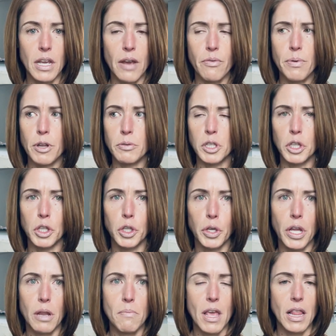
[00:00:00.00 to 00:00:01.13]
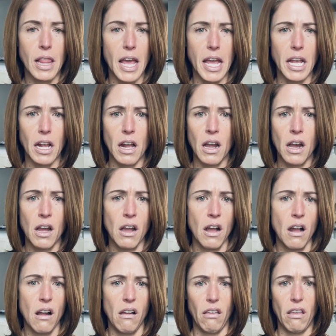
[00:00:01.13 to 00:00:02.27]
Everybody was looking at me like,
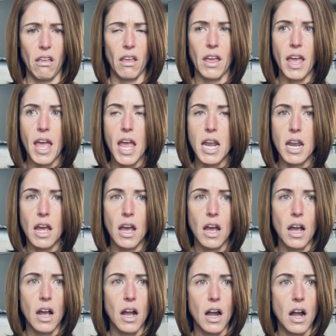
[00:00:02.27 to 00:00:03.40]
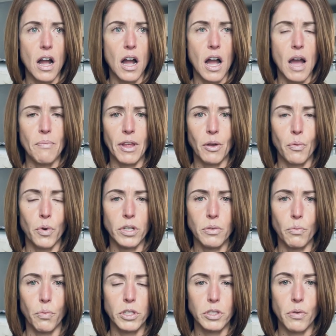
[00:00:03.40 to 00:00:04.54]
and I'm like,
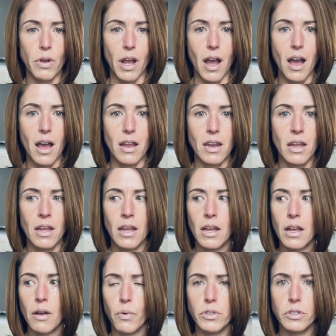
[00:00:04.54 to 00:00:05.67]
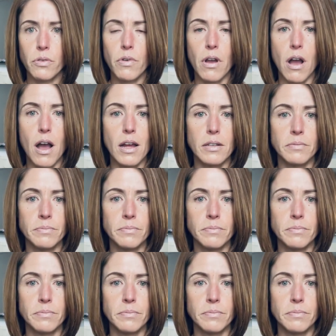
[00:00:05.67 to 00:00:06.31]
what's going on? What's going on?